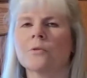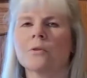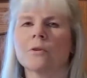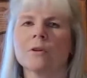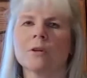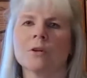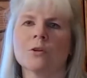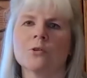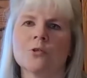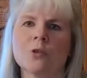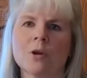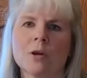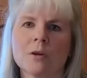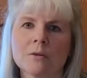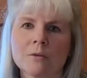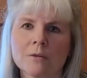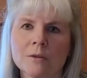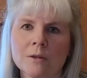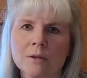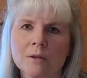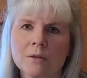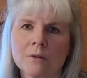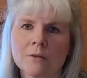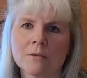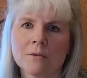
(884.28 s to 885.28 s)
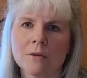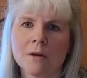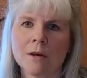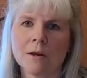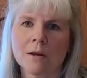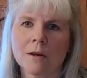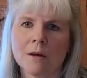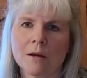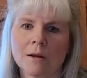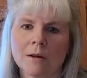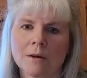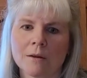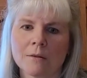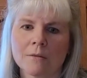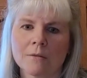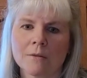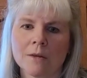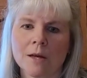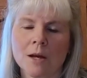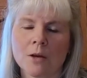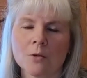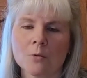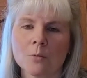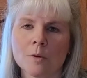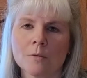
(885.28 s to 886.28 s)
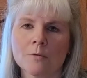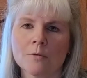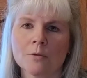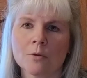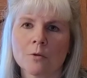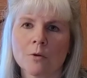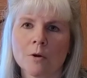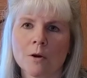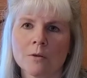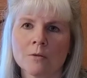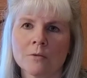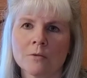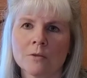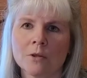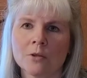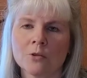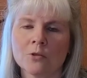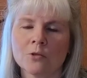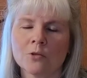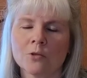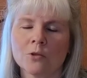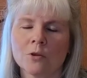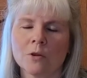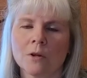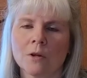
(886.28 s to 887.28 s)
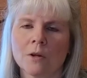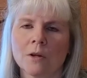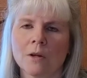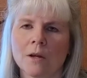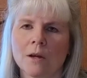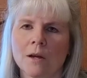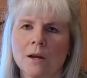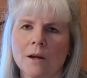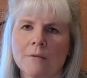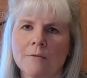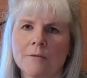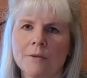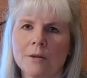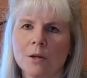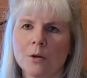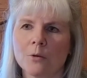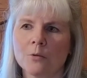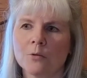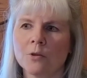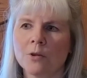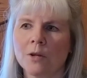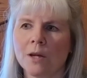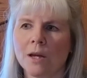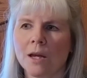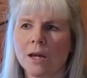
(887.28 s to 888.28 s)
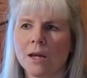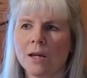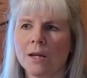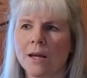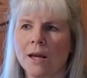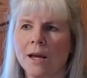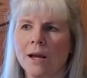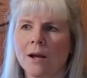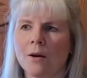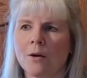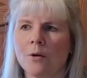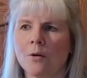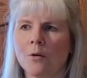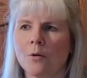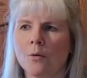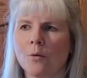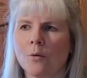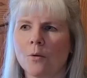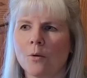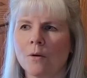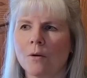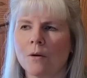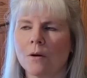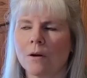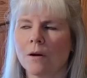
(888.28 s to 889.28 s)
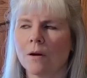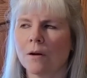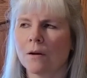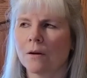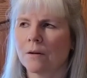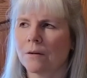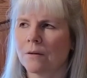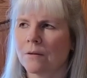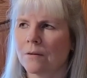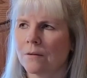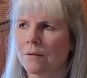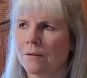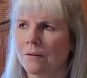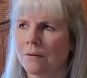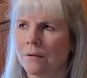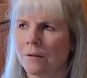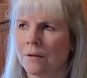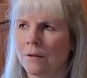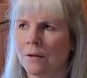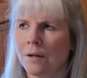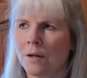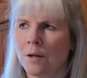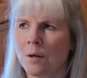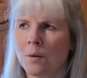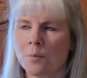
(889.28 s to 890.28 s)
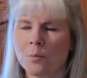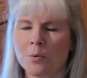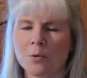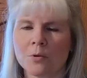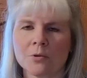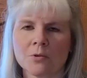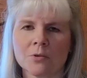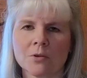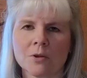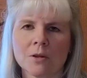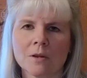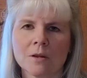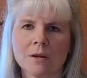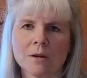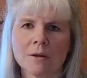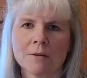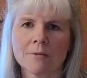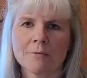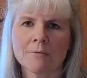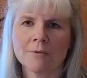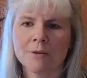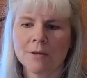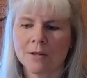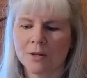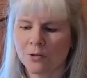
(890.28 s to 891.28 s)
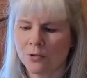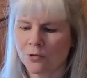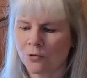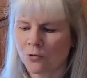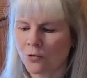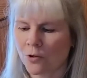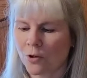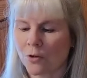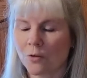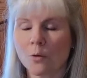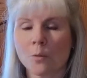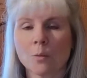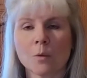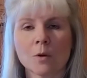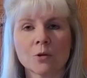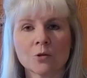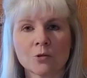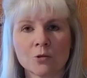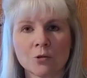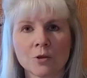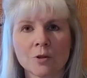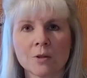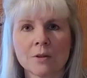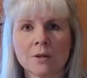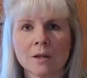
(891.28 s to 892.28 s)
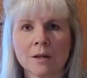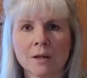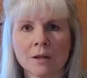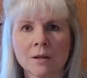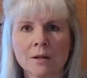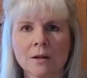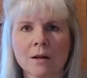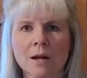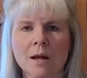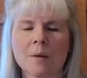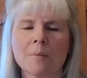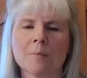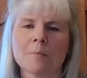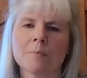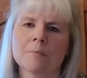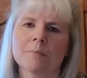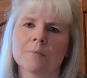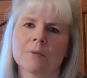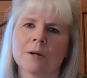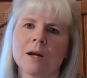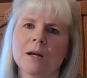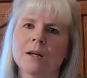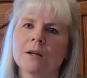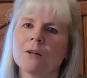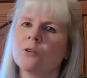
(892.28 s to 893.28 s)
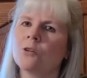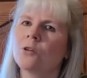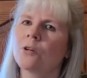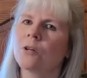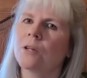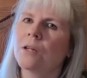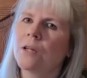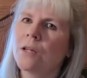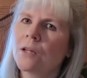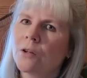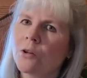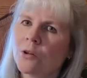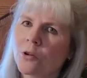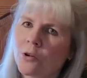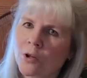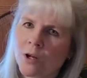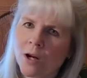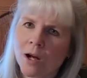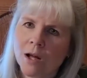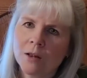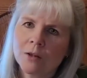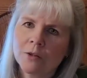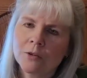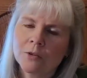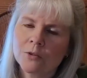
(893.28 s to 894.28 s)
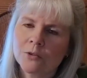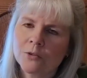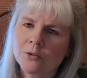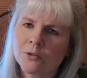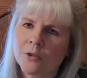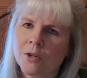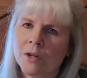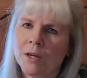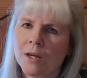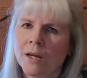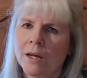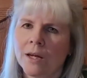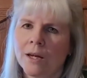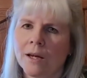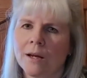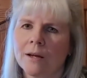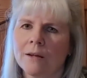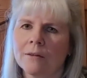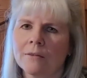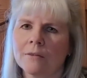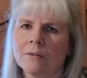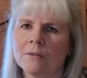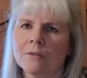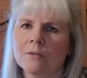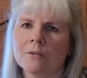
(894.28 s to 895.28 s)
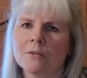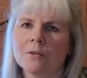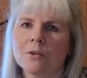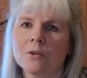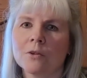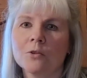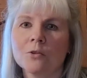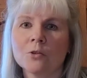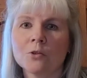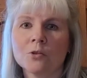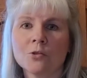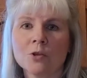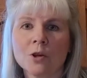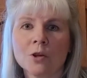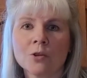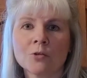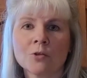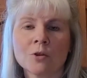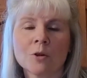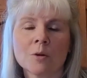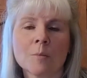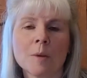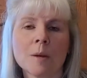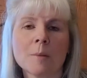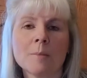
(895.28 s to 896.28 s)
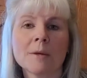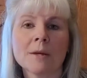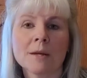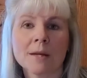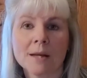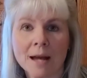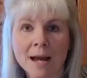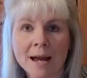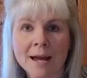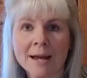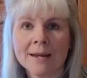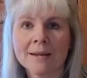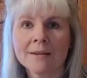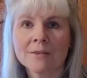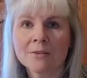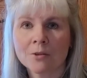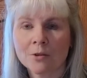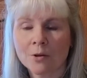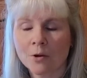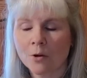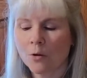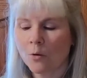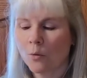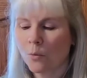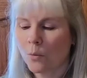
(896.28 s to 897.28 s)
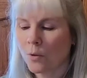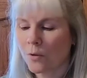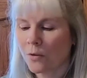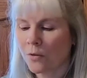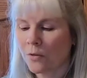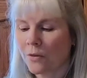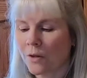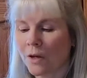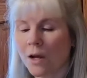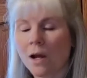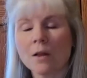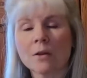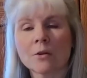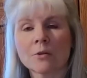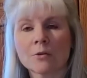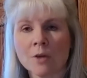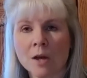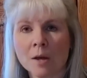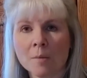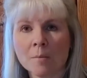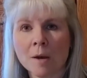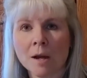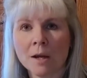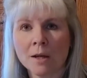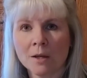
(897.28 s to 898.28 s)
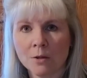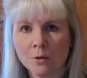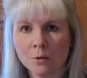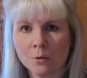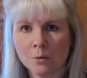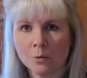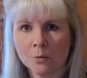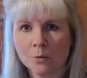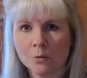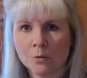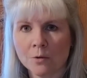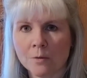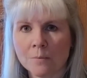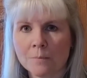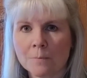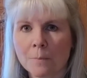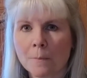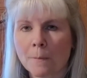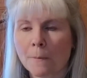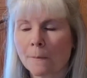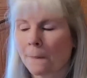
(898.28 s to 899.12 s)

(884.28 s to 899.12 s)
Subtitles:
Priscilla and Chelsea's The Housewives of Cross Stitch video today, and how Priscilla finished the one she did, and I'm kind of looking at her colors as a good suggestion and maybe a guide to go with the colors I might use.